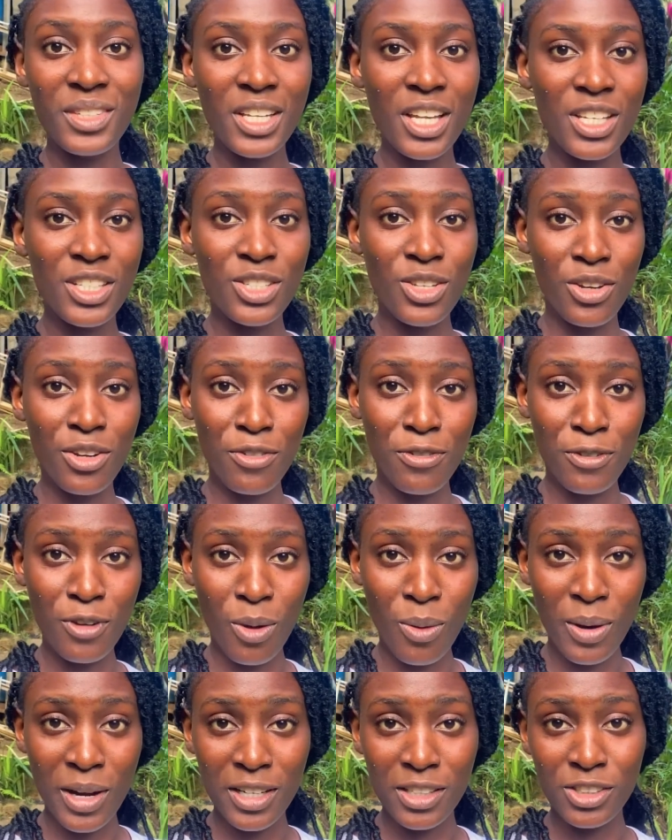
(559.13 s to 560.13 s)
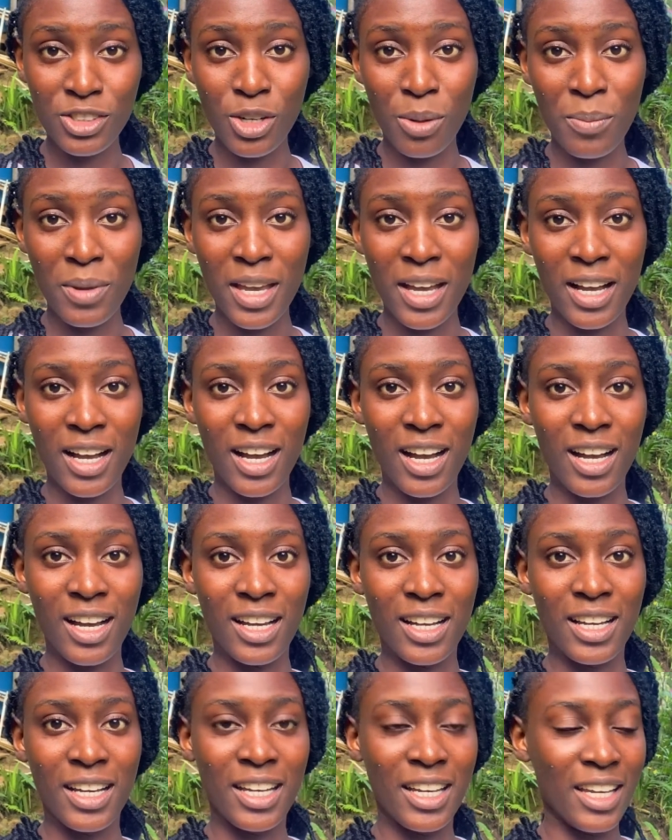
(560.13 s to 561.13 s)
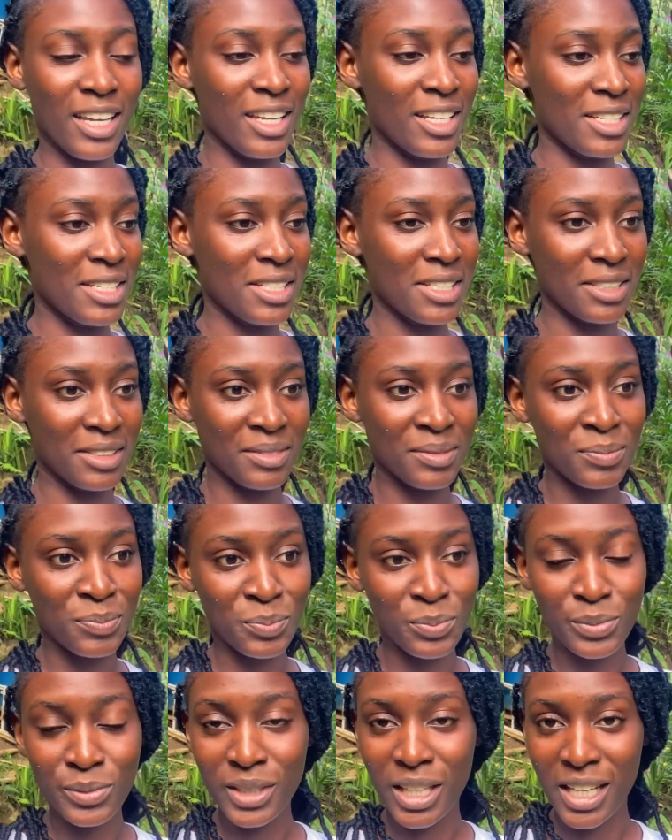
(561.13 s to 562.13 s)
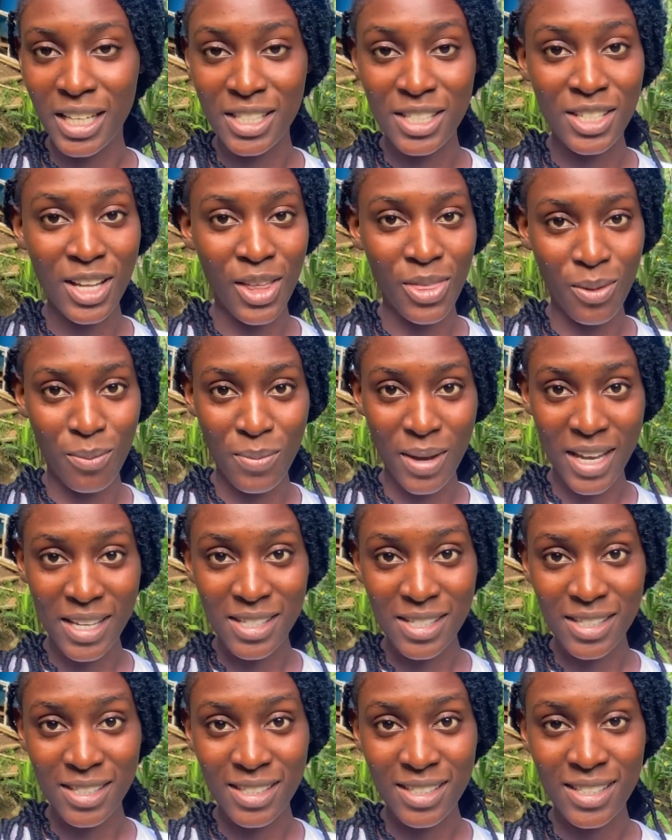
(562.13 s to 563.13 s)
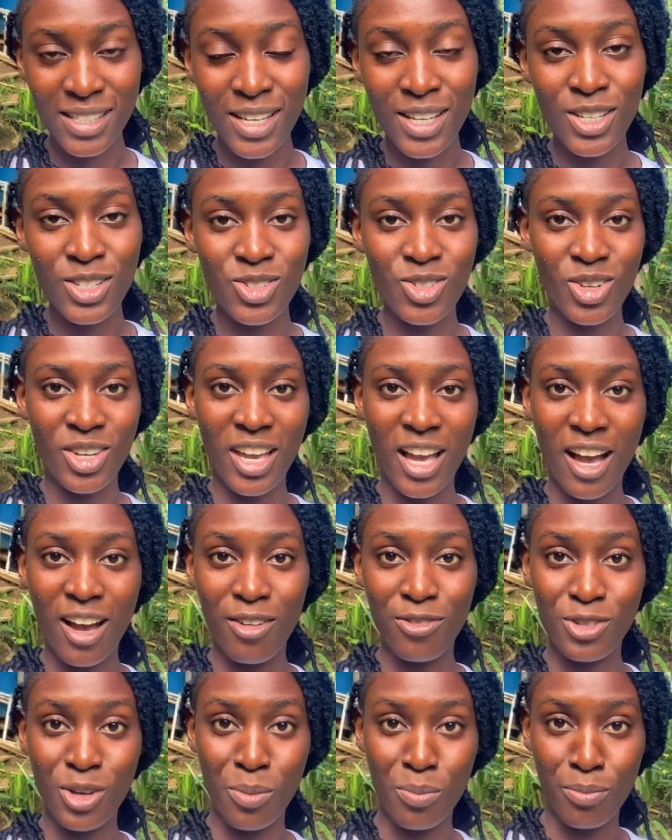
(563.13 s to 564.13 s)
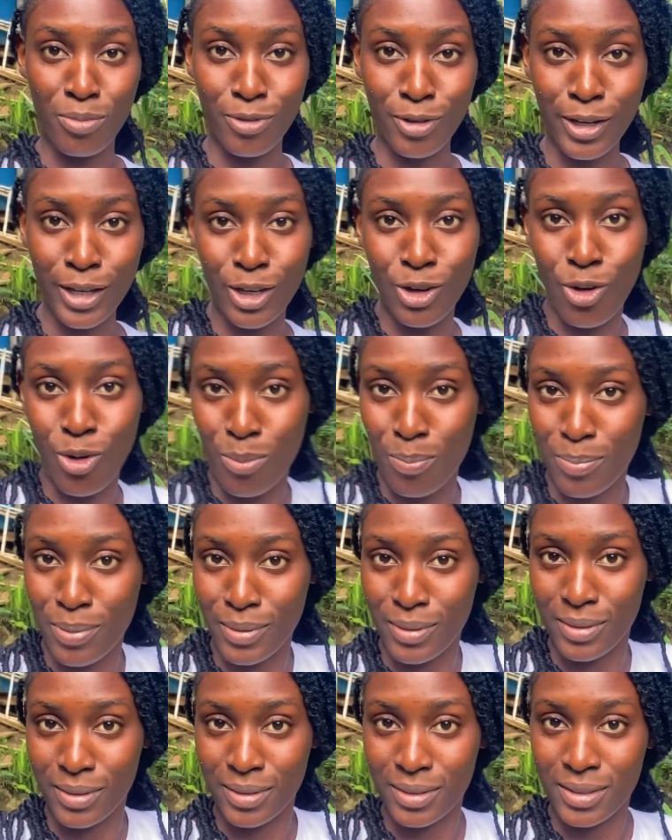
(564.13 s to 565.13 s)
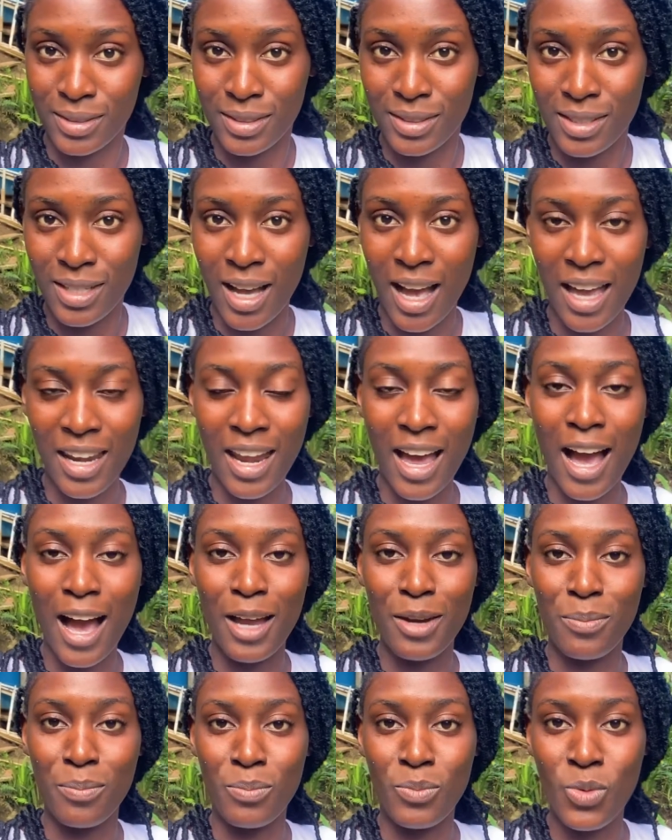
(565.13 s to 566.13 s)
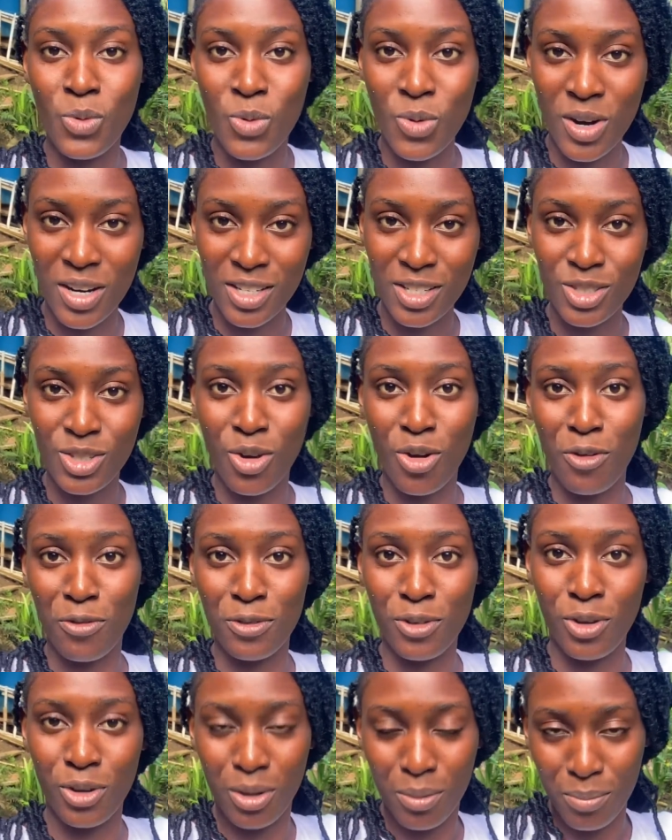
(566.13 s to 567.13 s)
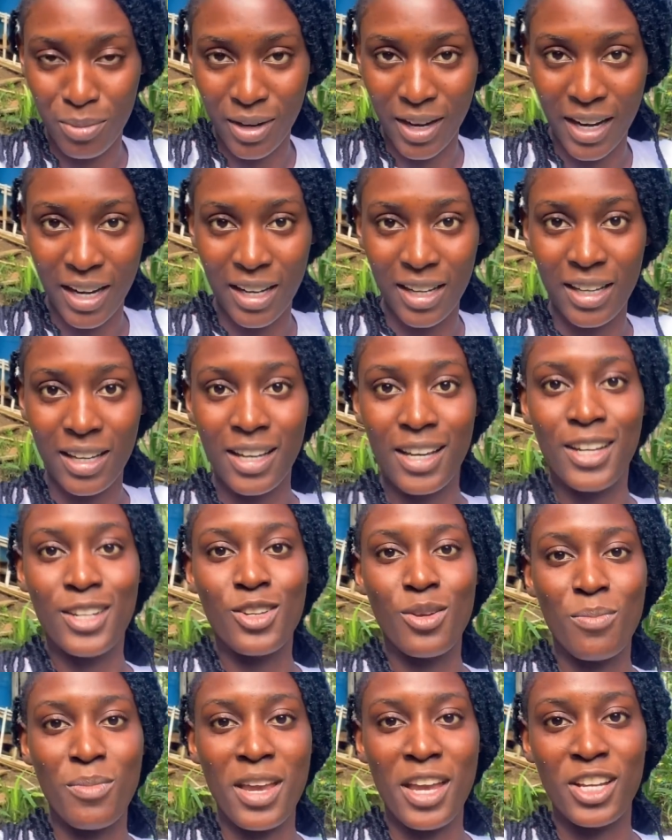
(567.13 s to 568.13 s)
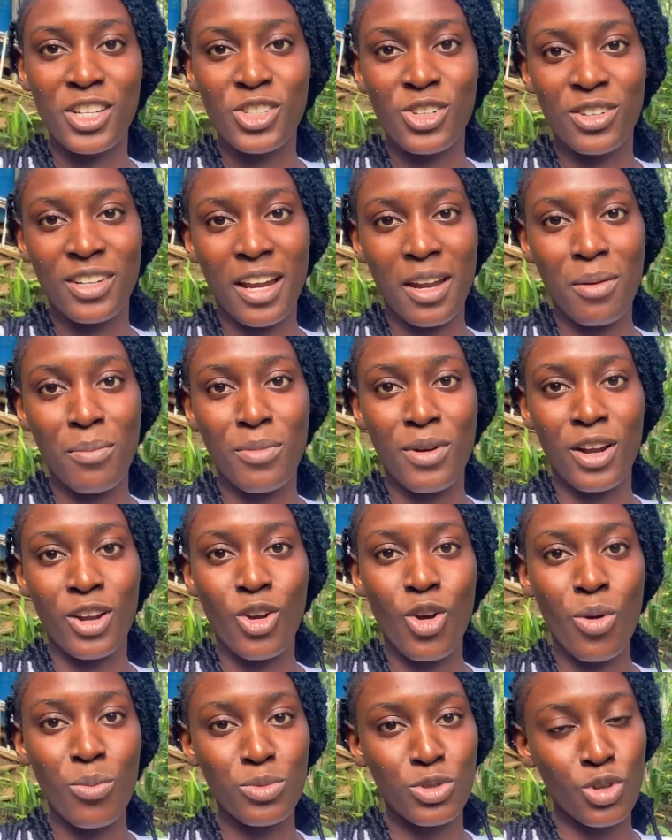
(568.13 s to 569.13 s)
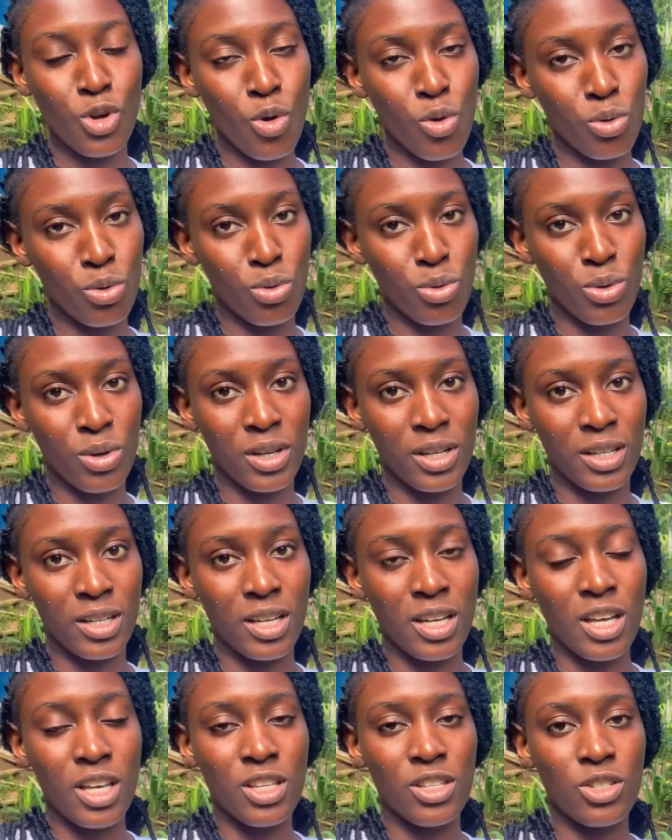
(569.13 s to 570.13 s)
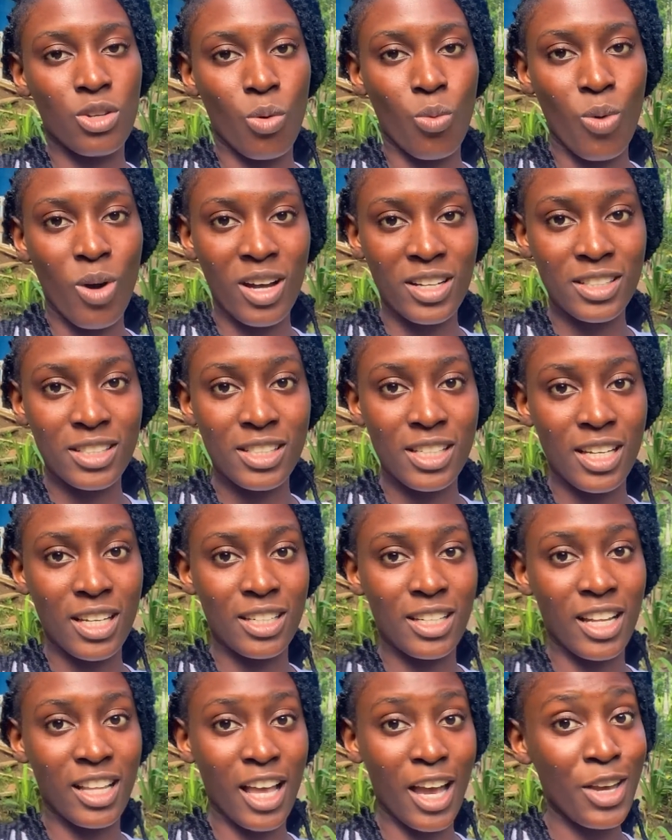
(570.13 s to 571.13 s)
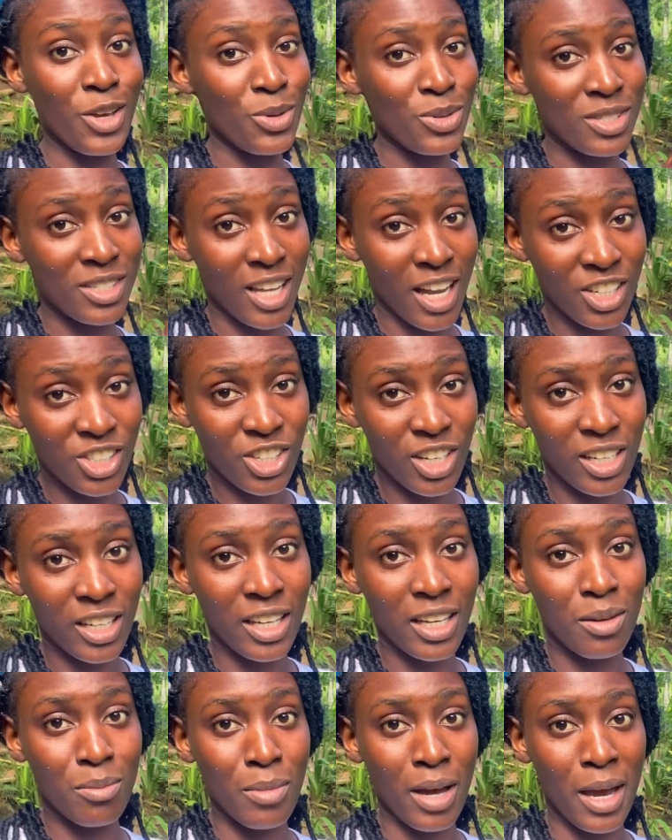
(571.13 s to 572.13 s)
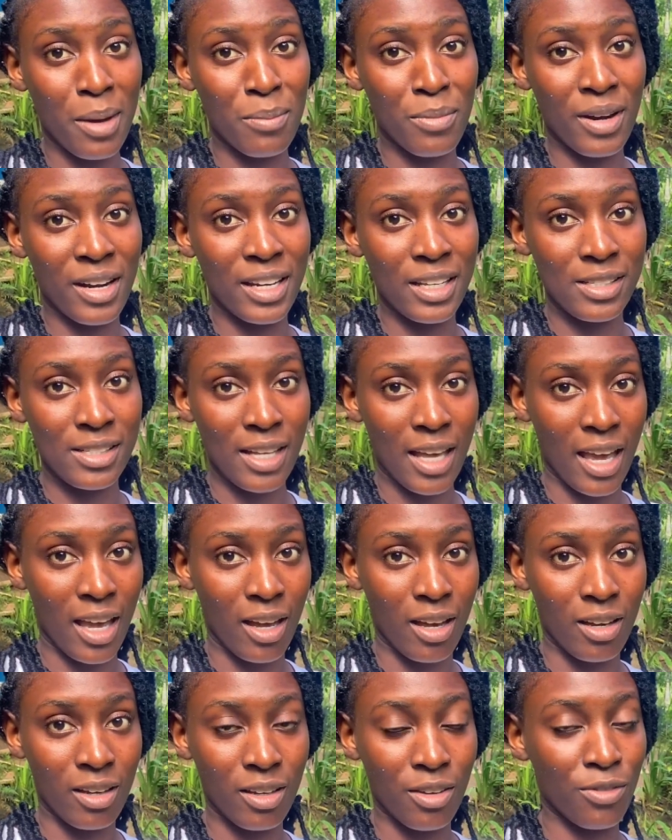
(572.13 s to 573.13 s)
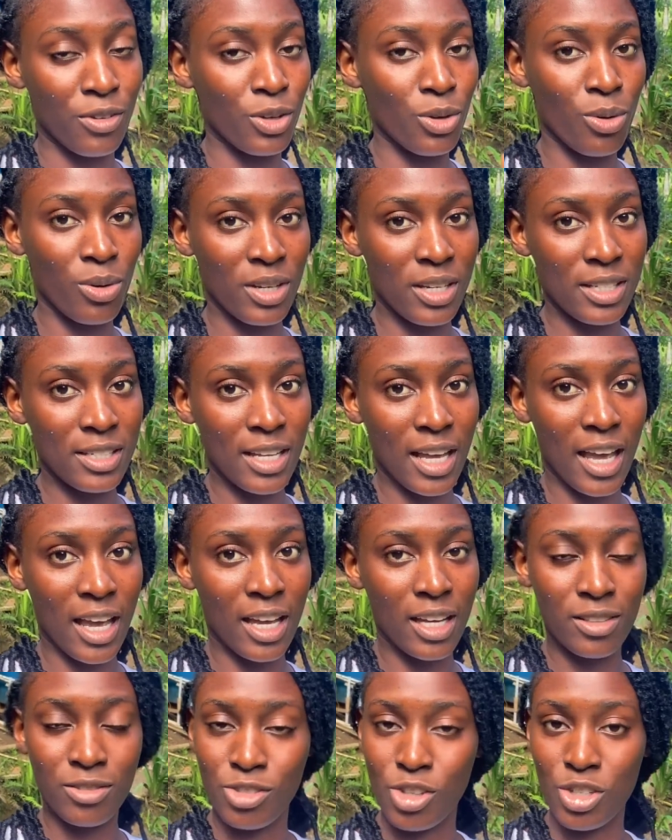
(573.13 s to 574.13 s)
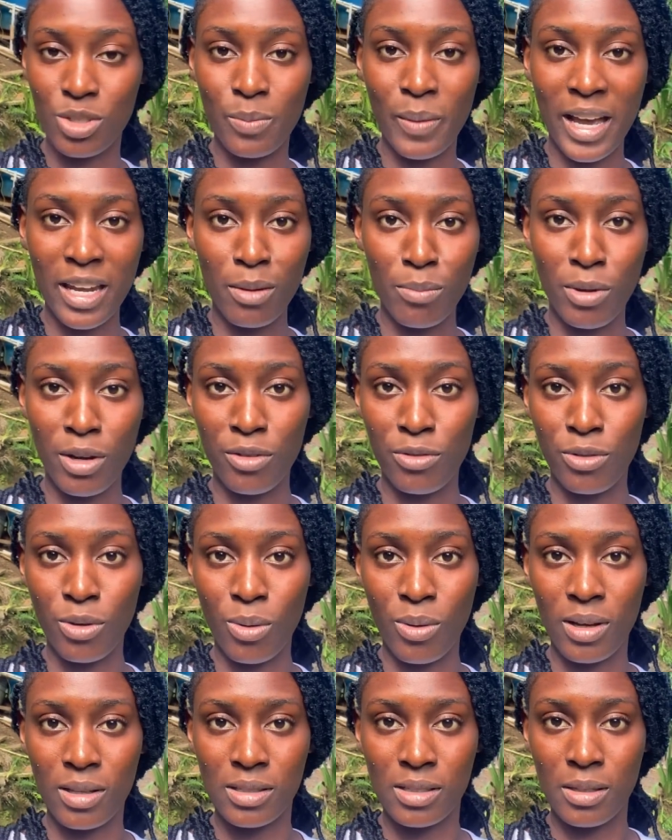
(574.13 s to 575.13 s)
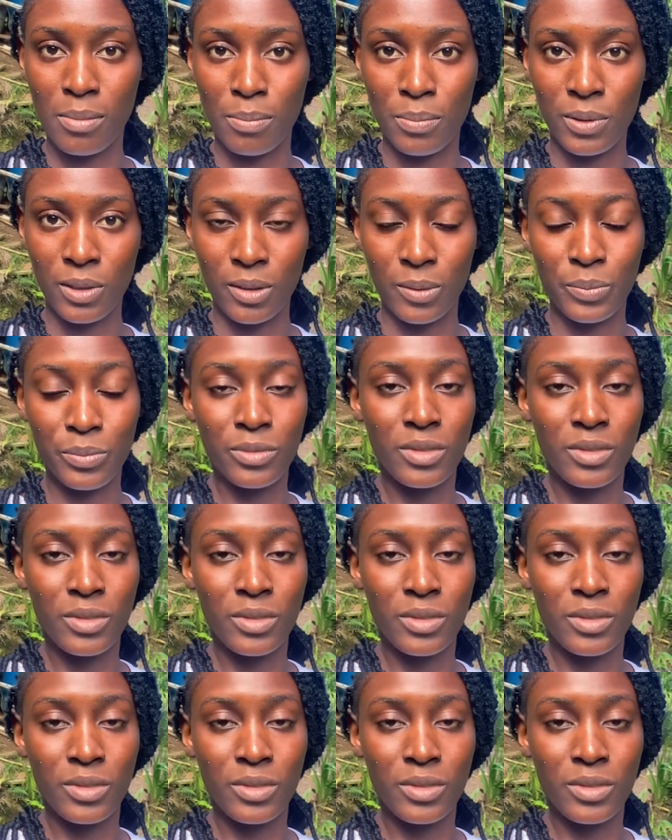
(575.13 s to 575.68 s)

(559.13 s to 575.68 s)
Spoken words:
So the flour in Jamaica, it's not the best. So you have to bring up and add more stuff to the bread to make sure that the bread comes out good. So one thing that I use naturally in my bread is egg. If you don't eat egg, just buy the bread flour. Simple.